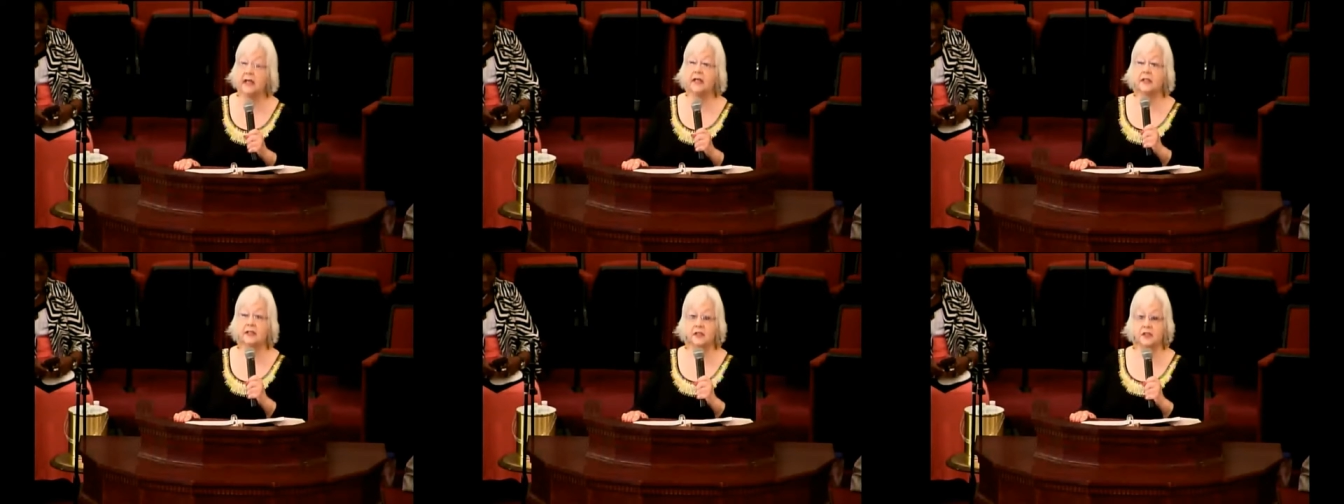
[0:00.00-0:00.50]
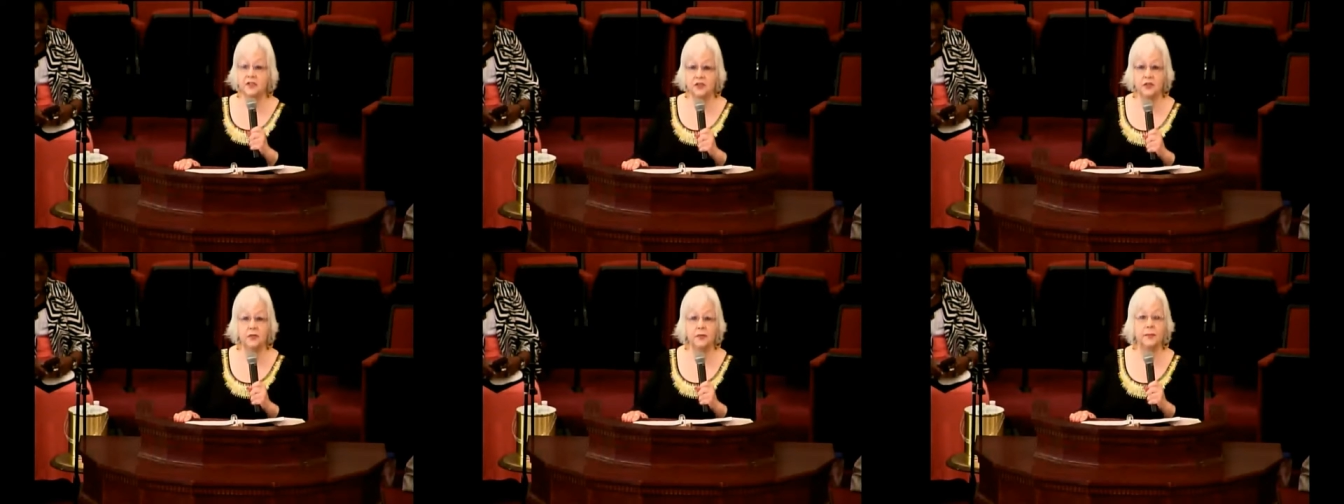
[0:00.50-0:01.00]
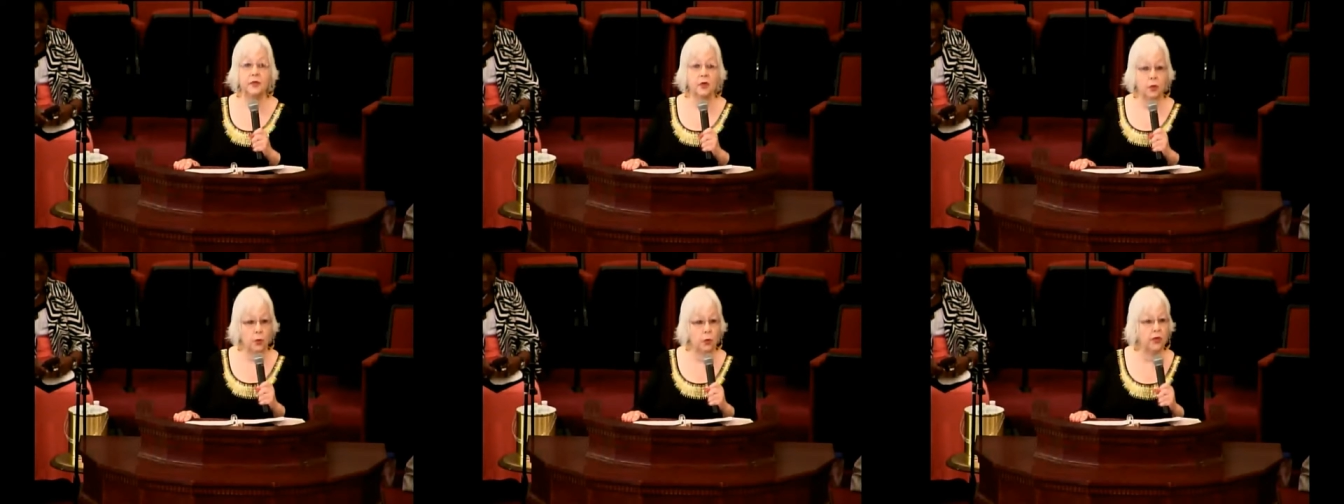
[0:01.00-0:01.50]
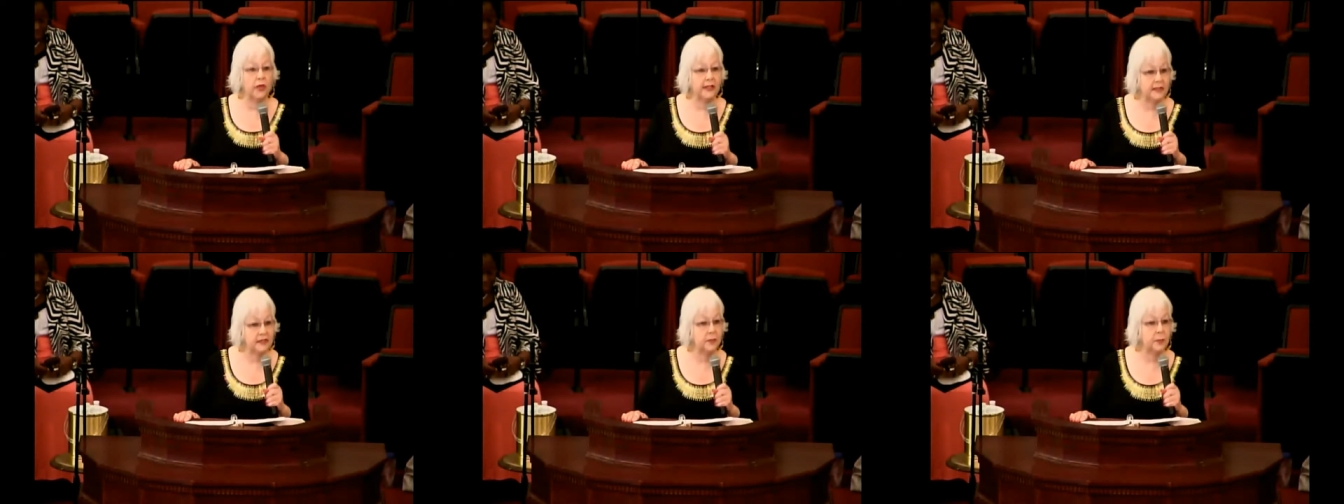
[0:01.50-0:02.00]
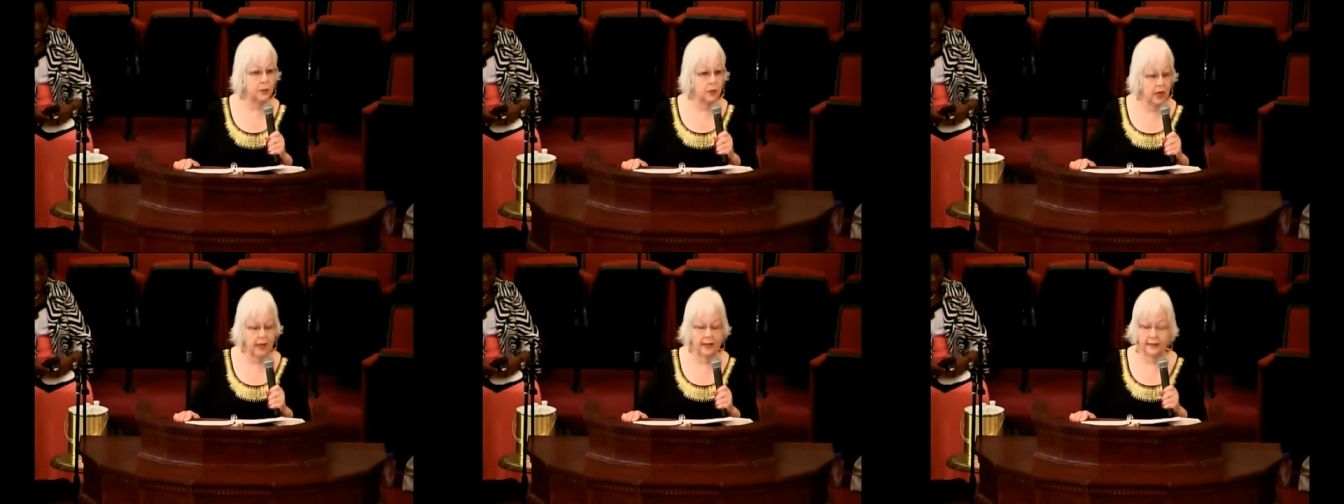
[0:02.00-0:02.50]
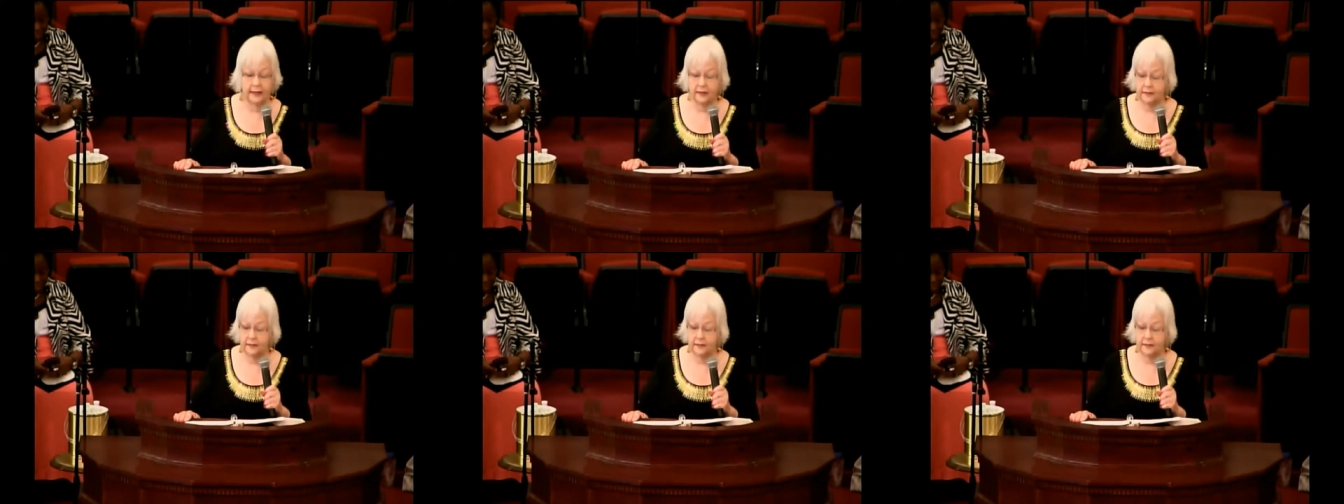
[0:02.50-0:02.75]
a consumer oriented product.